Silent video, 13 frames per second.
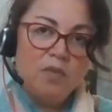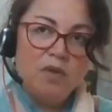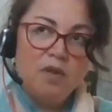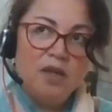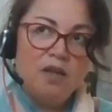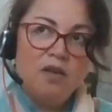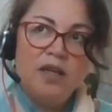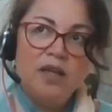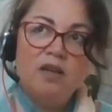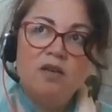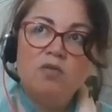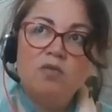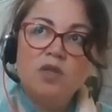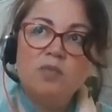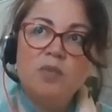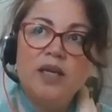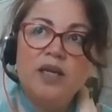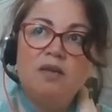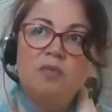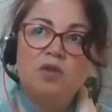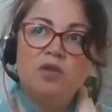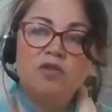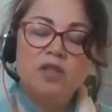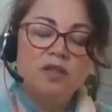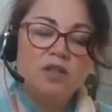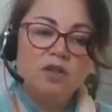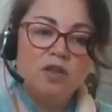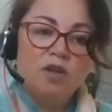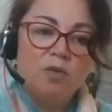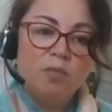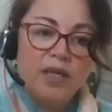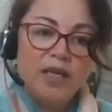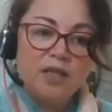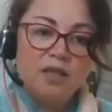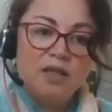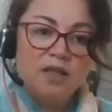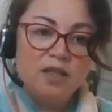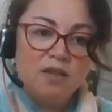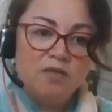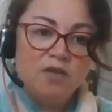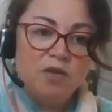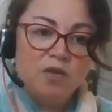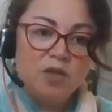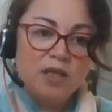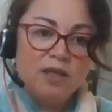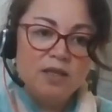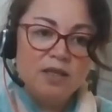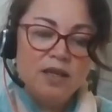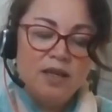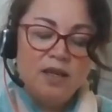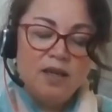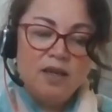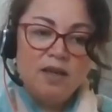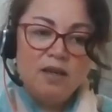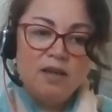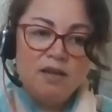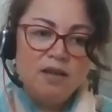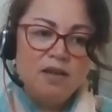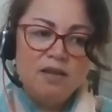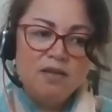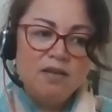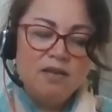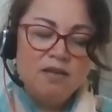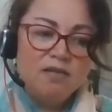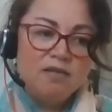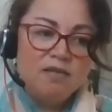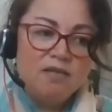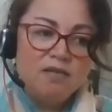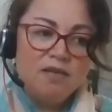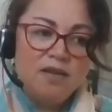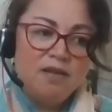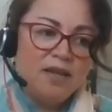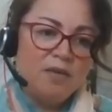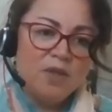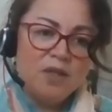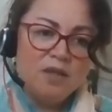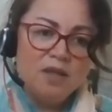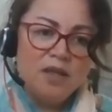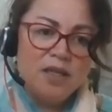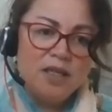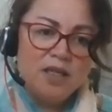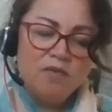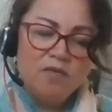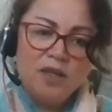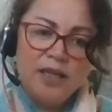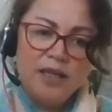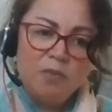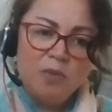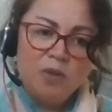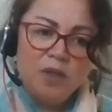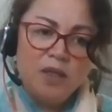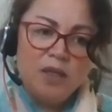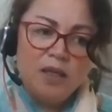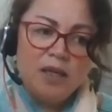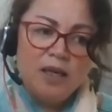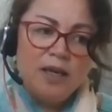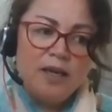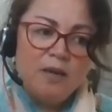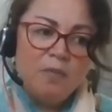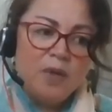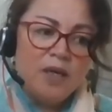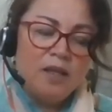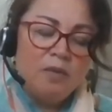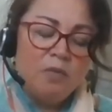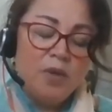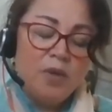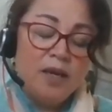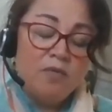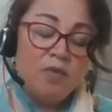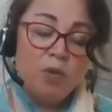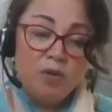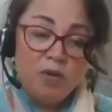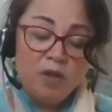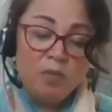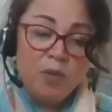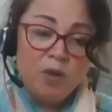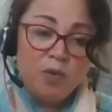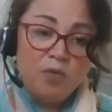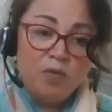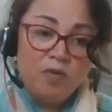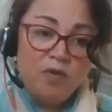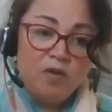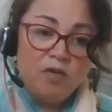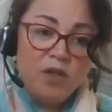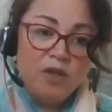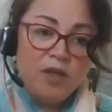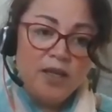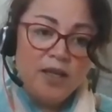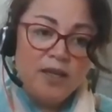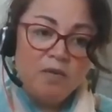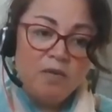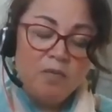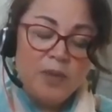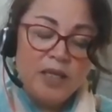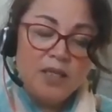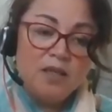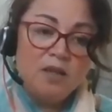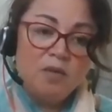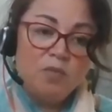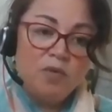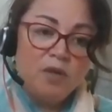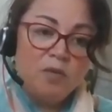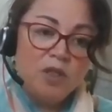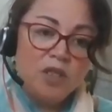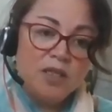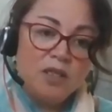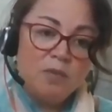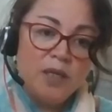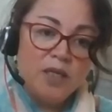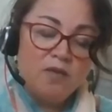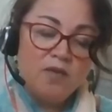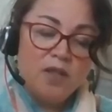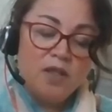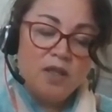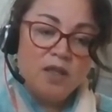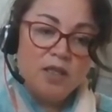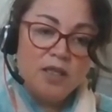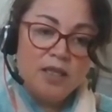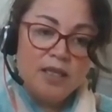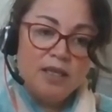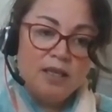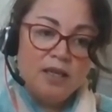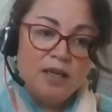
in old speak, moderate to complex learning difficulties, and I think it now has a slightly different label. And then we have a pupil referral unit based in Sudbury, which has space for 30.